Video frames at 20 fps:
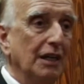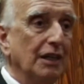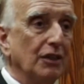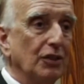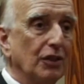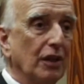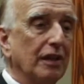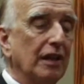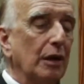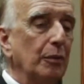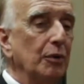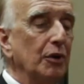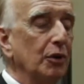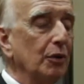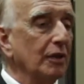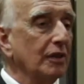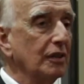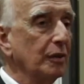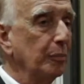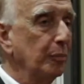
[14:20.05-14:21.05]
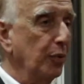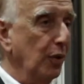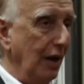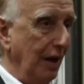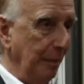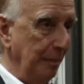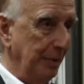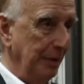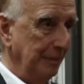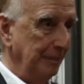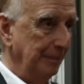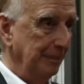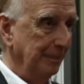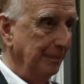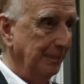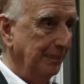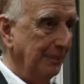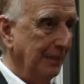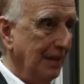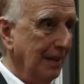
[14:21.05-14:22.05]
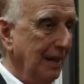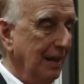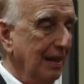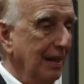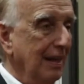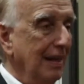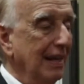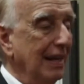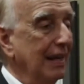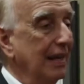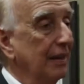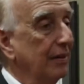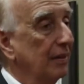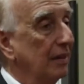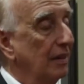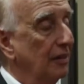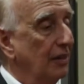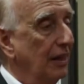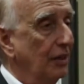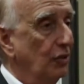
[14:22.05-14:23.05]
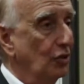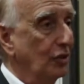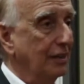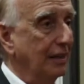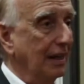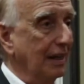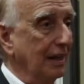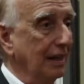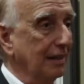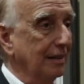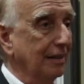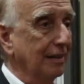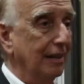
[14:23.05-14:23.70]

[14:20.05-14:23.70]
So they were doing some prep in the concession stand.